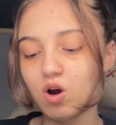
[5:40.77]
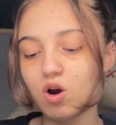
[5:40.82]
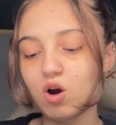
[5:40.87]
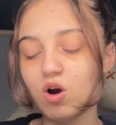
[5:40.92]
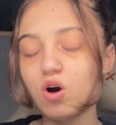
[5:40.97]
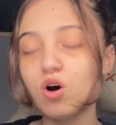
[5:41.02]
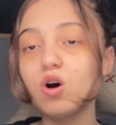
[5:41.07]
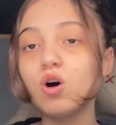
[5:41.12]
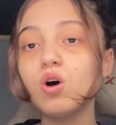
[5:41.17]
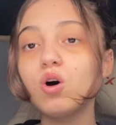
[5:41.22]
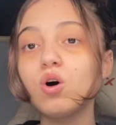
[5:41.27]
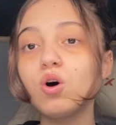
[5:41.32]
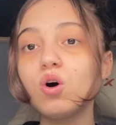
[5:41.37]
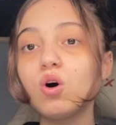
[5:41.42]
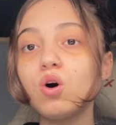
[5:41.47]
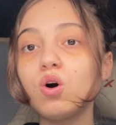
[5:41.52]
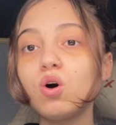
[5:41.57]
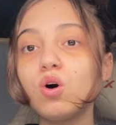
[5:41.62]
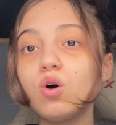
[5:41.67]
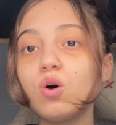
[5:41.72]

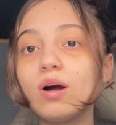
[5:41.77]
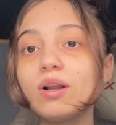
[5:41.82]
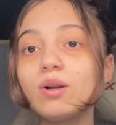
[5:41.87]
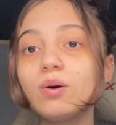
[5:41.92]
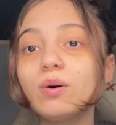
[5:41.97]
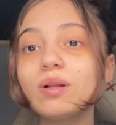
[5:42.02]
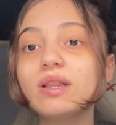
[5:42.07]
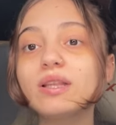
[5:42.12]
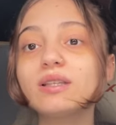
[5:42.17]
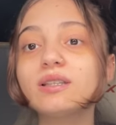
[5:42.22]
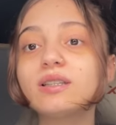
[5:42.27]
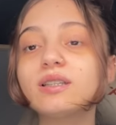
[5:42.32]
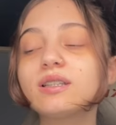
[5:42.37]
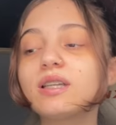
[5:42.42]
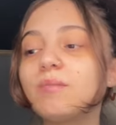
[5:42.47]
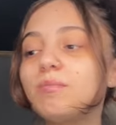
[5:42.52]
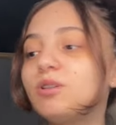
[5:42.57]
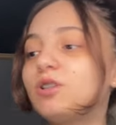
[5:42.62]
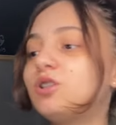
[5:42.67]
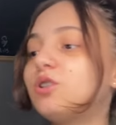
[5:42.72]
Oh, I know what this is.
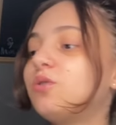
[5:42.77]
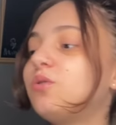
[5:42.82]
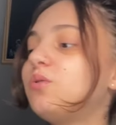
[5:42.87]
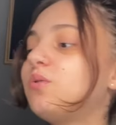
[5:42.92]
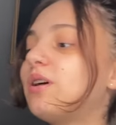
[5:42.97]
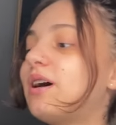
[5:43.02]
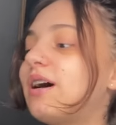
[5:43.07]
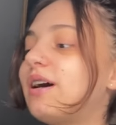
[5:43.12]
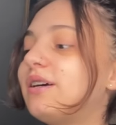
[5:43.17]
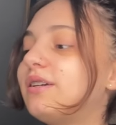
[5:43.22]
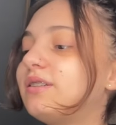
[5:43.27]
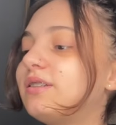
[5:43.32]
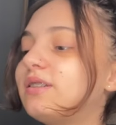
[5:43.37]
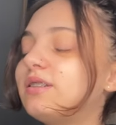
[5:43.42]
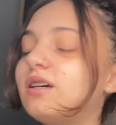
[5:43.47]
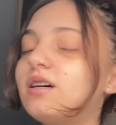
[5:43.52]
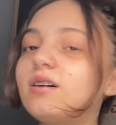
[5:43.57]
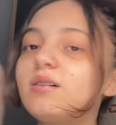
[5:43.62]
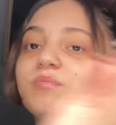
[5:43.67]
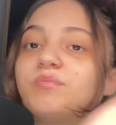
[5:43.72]
I'm gonna show you guys
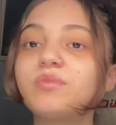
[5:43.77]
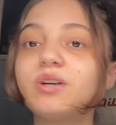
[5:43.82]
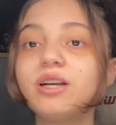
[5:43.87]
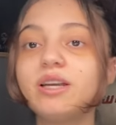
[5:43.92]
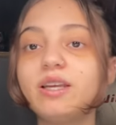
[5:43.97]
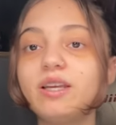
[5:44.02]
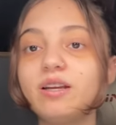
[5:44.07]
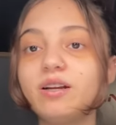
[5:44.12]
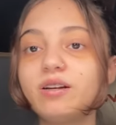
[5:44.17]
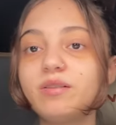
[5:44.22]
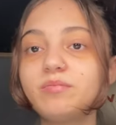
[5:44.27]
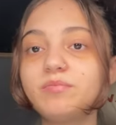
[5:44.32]
um, right here.